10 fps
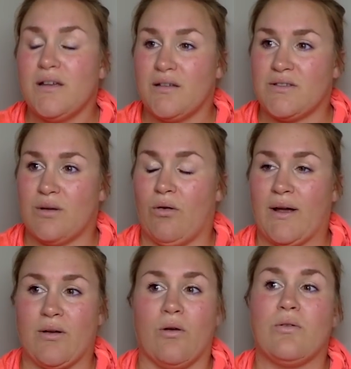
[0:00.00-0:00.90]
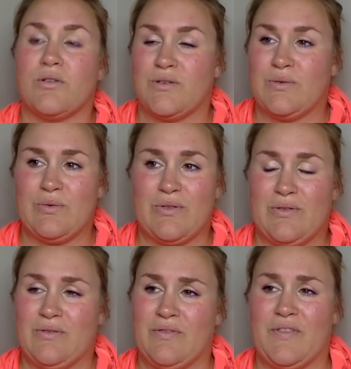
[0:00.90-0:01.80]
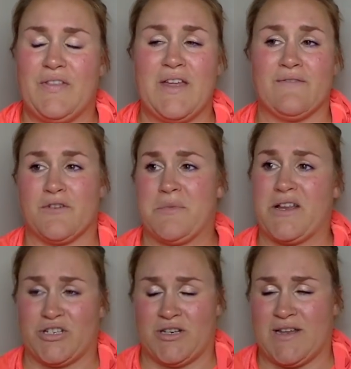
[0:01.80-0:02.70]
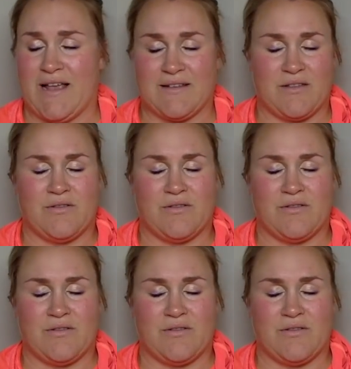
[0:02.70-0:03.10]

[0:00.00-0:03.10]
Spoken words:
So I go to information desk,